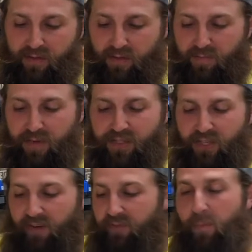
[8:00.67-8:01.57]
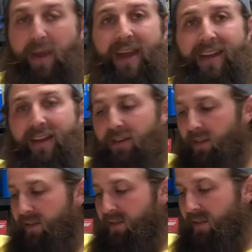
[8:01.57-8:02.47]
it makes you have to manhandle
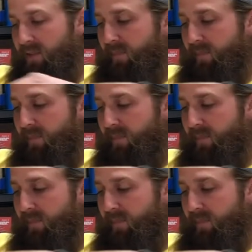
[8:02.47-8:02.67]
it some.